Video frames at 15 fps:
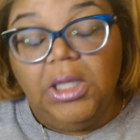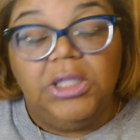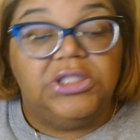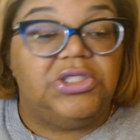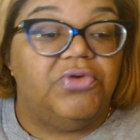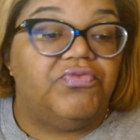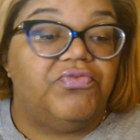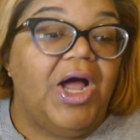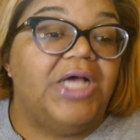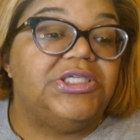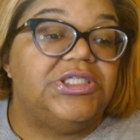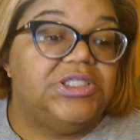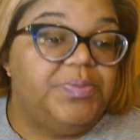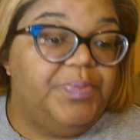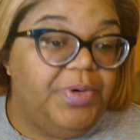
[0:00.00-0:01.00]
to
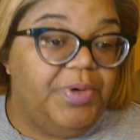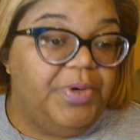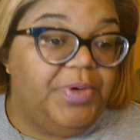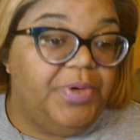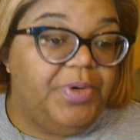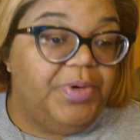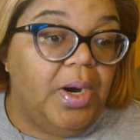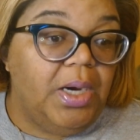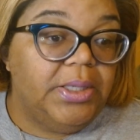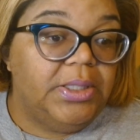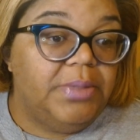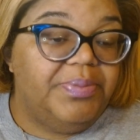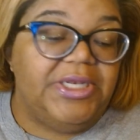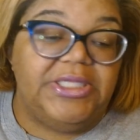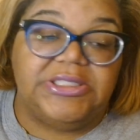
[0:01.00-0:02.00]
Raja's birthday party.
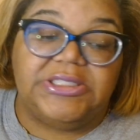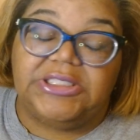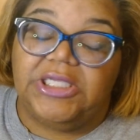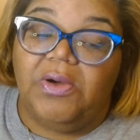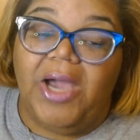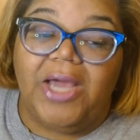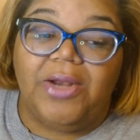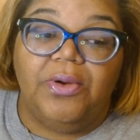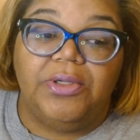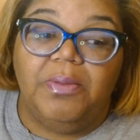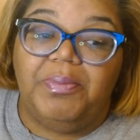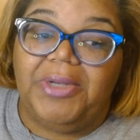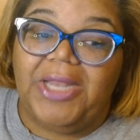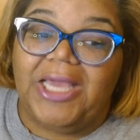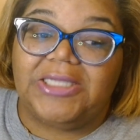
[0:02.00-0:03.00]
But he still had on
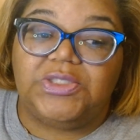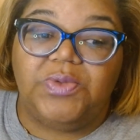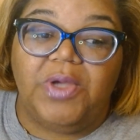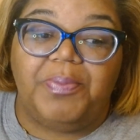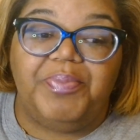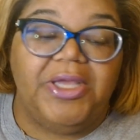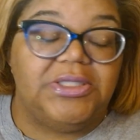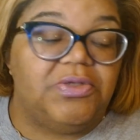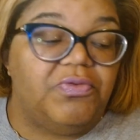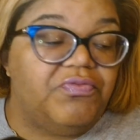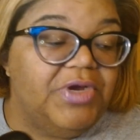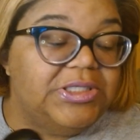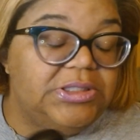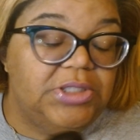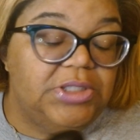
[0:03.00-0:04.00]
them black sweatpants. The
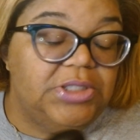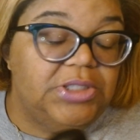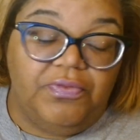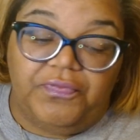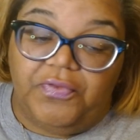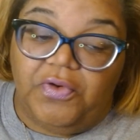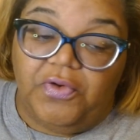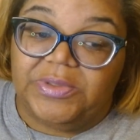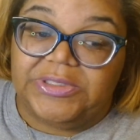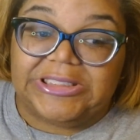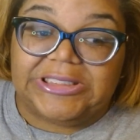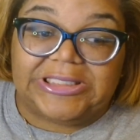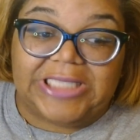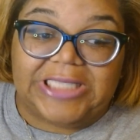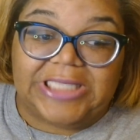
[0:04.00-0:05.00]
rest of the uniform was
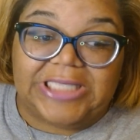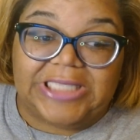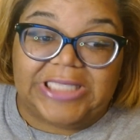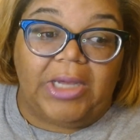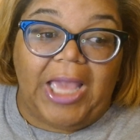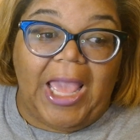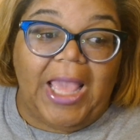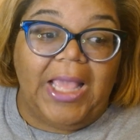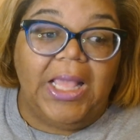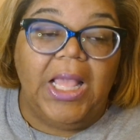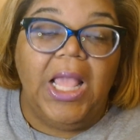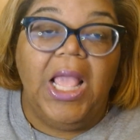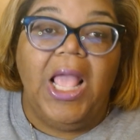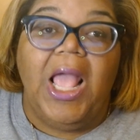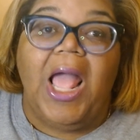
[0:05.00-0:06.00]
intact, okay?
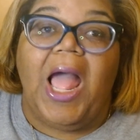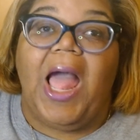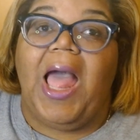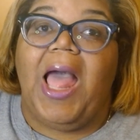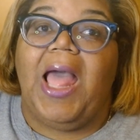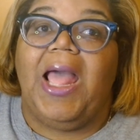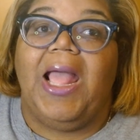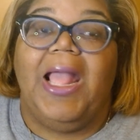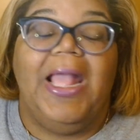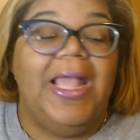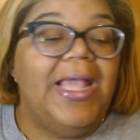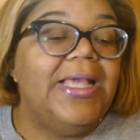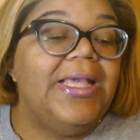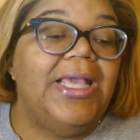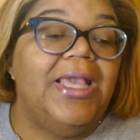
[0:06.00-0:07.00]

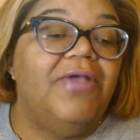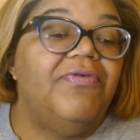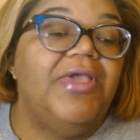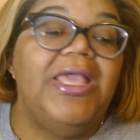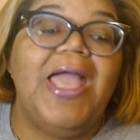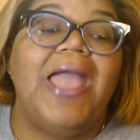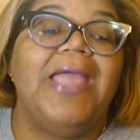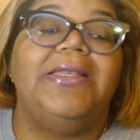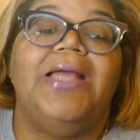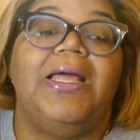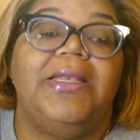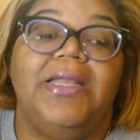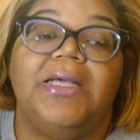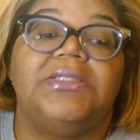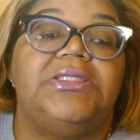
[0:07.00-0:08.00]
If he ain't
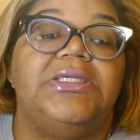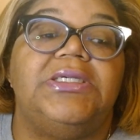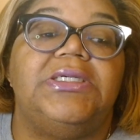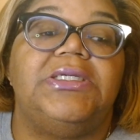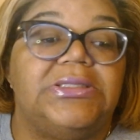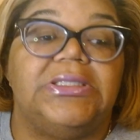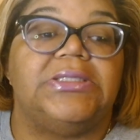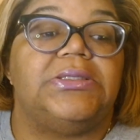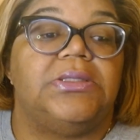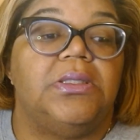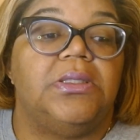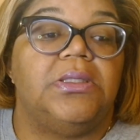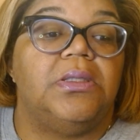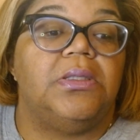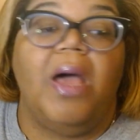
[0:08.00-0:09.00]
nothing else, he consistent.
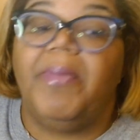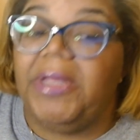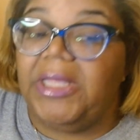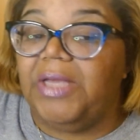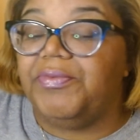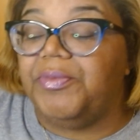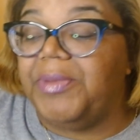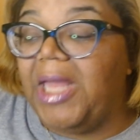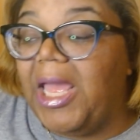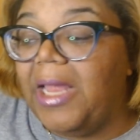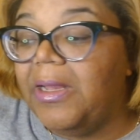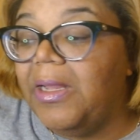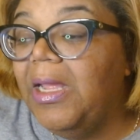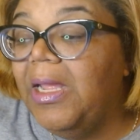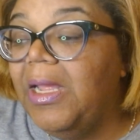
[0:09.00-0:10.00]
I'm going to give him
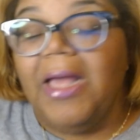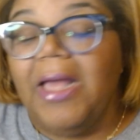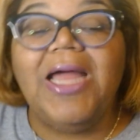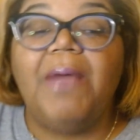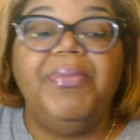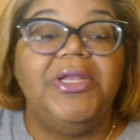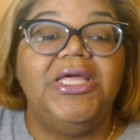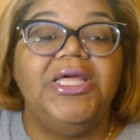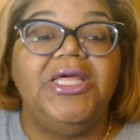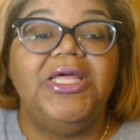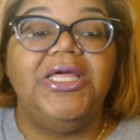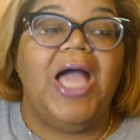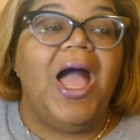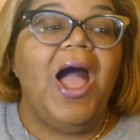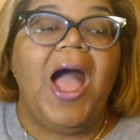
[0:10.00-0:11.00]
that. And I
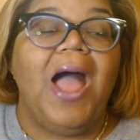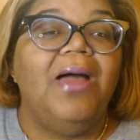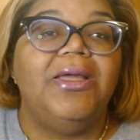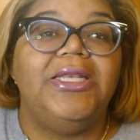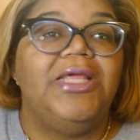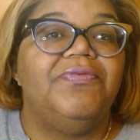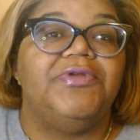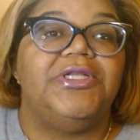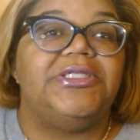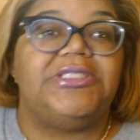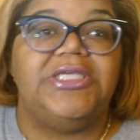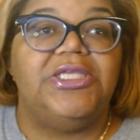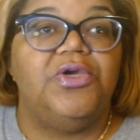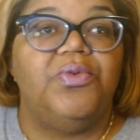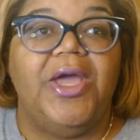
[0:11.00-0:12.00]
believe I ain't even
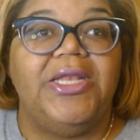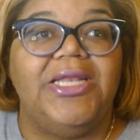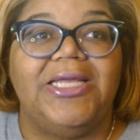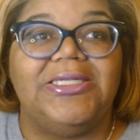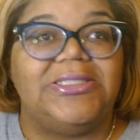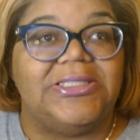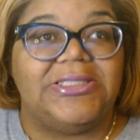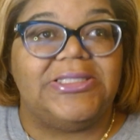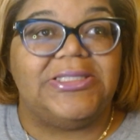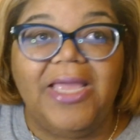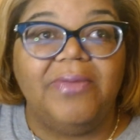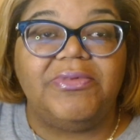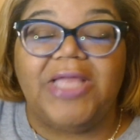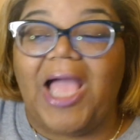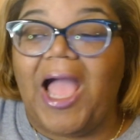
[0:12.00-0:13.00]
insinuating that it's the
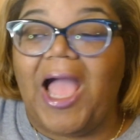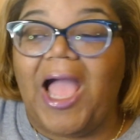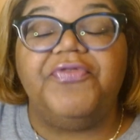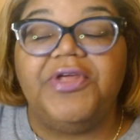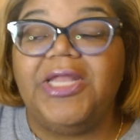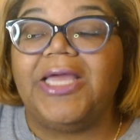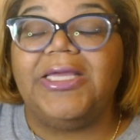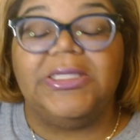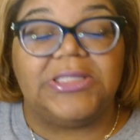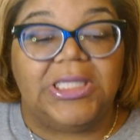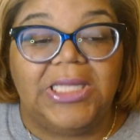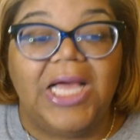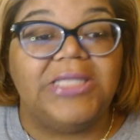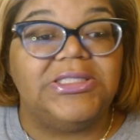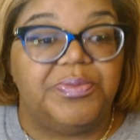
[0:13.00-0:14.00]
same thing. I feel like his
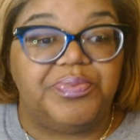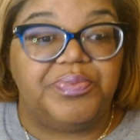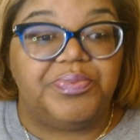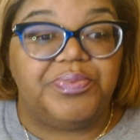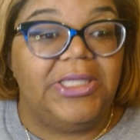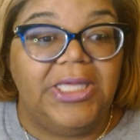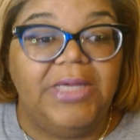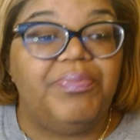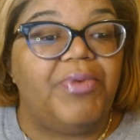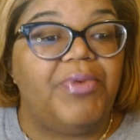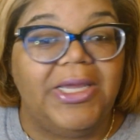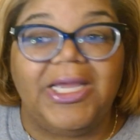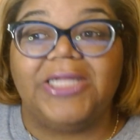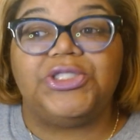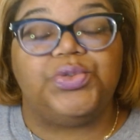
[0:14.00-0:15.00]
closet he
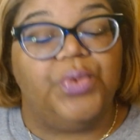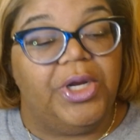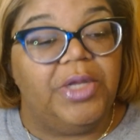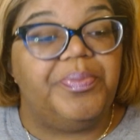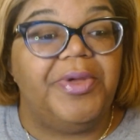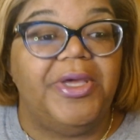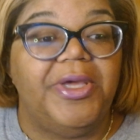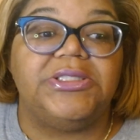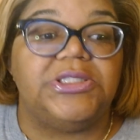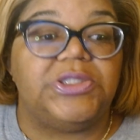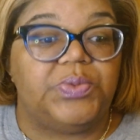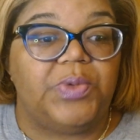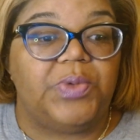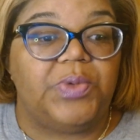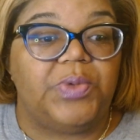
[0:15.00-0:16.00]
probably got 20 pairs of
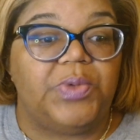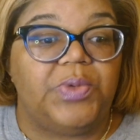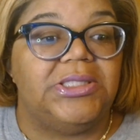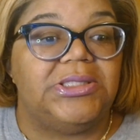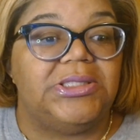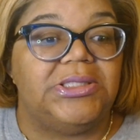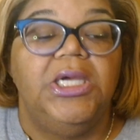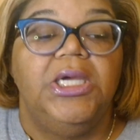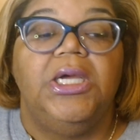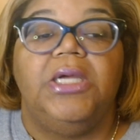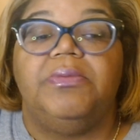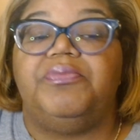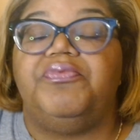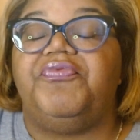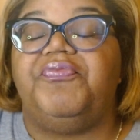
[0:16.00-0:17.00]
sweatpants,
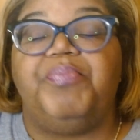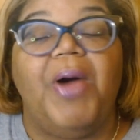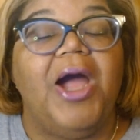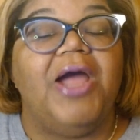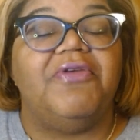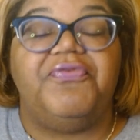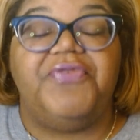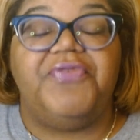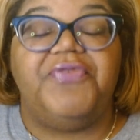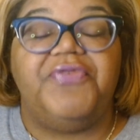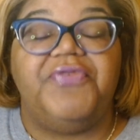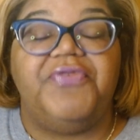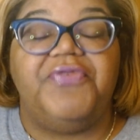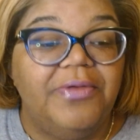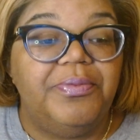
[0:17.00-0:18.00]
probably 50
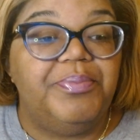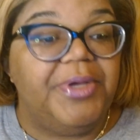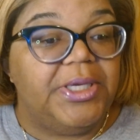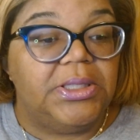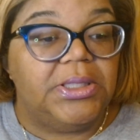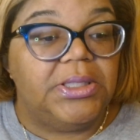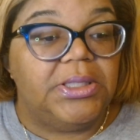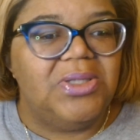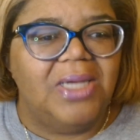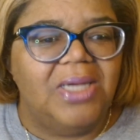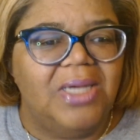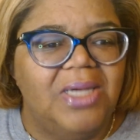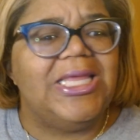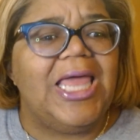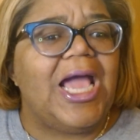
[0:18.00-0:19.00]
wife beaters. You know what I'm
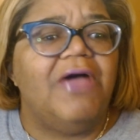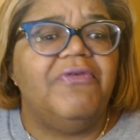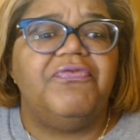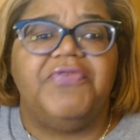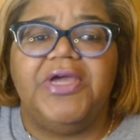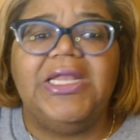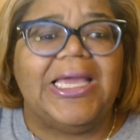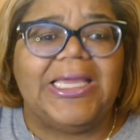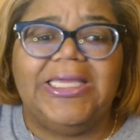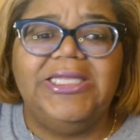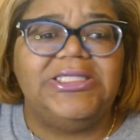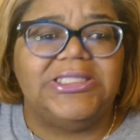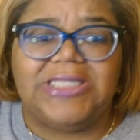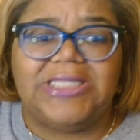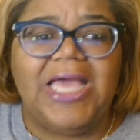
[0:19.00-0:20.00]
saying? Like, I feel like he
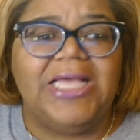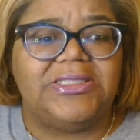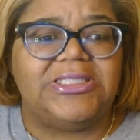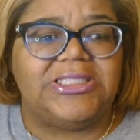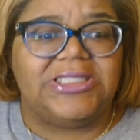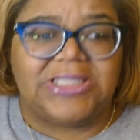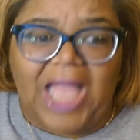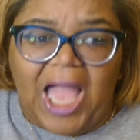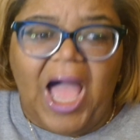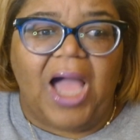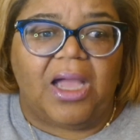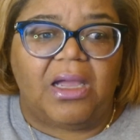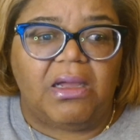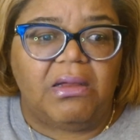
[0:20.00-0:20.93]
just has stock.